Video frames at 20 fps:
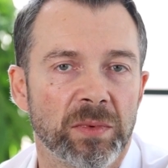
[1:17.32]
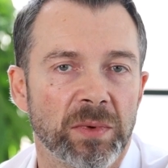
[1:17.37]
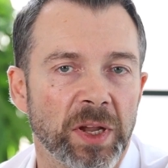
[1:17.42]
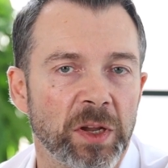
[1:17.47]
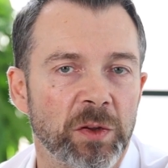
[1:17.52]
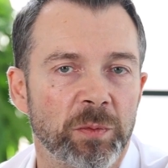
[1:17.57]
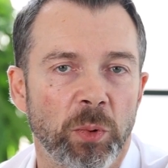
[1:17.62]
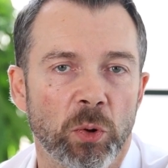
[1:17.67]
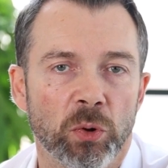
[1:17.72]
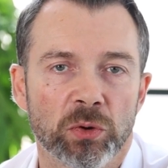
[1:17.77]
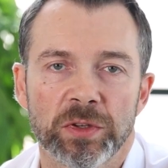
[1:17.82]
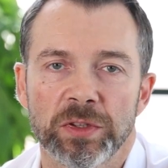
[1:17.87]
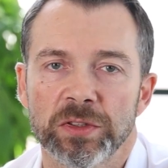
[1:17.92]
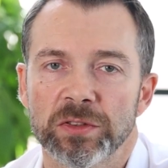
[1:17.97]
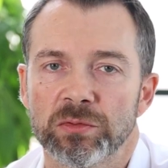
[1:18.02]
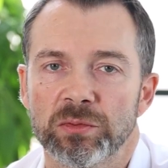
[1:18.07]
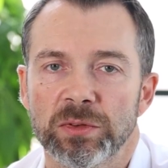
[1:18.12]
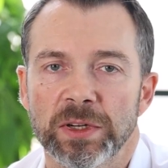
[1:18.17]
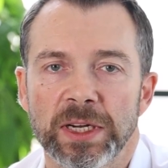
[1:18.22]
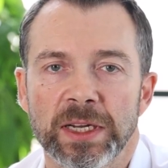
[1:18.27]
Export
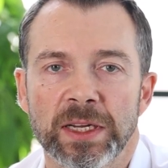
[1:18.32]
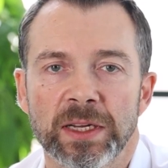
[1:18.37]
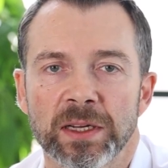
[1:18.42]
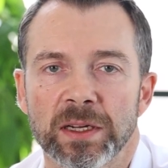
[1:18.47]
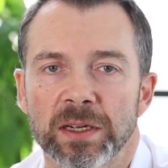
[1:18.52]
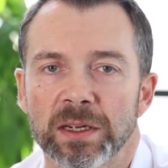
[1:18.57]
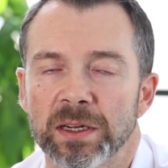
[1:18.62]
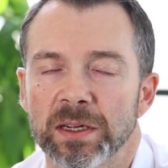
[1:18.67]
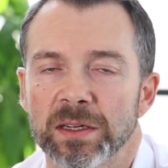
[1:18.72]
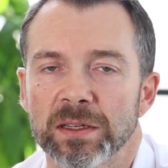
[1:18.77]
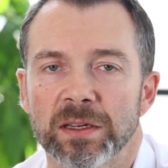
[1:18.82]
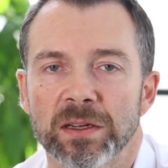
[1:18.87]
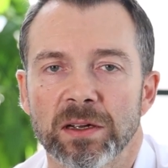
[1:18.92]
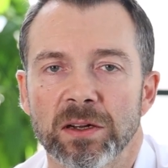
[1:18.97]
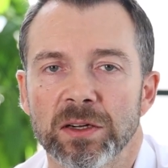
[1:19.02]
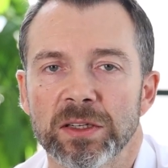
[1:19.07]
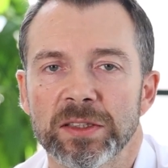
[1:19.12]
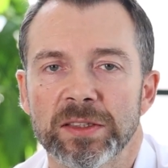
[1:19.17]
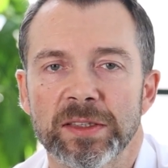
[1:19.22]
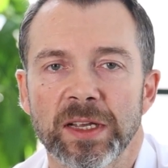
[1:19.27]
is really the
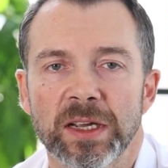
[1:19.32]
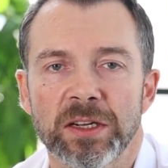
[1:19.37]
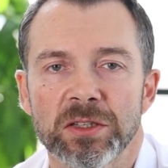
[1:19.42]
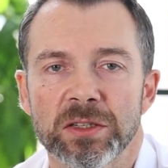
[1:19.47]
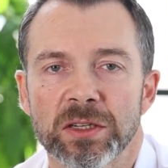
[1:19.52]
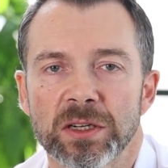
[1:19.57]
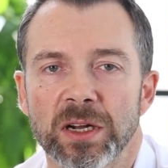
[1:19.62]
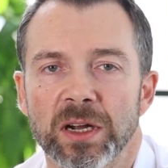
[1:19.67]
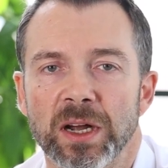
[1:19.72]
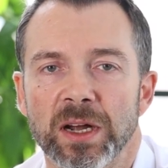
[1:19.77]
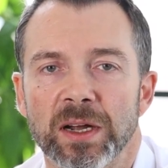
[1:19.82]
early stage.